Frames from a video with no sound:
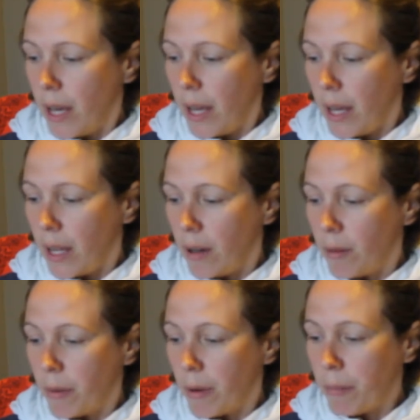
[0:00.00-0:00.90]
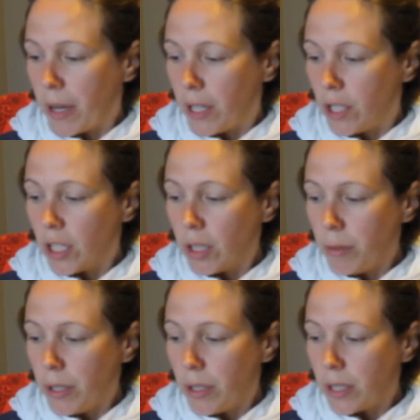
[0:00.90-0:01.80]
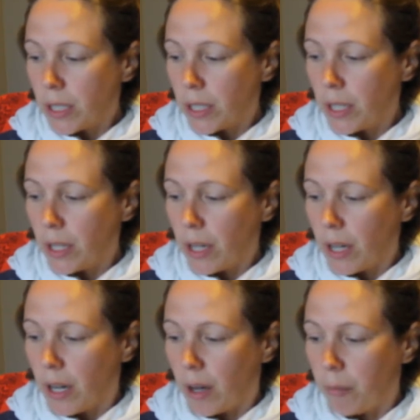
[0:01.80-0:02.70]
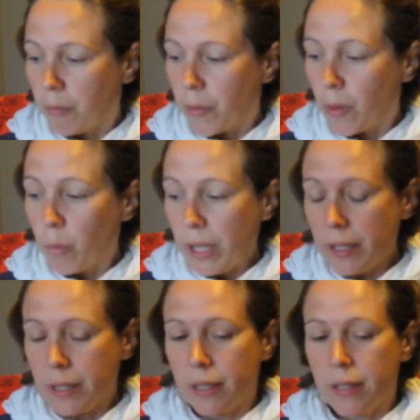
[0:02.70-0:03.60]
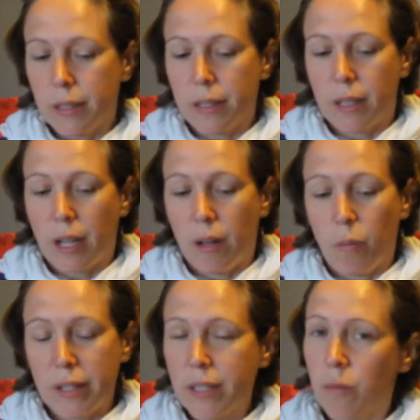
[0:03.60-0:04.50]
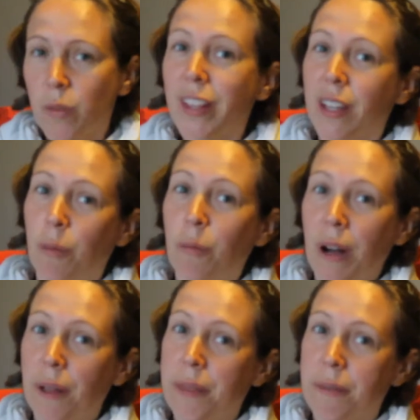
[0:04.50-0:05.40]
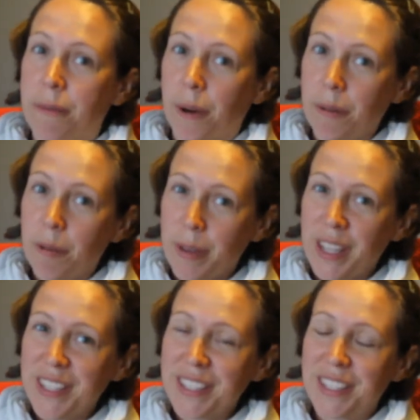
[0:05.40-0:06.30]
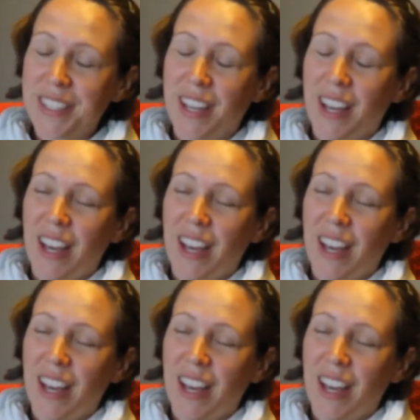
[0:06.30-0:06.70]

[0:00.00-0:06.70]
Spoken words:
And my judgment, the weakness is that it wasn't really a well-thrown piece.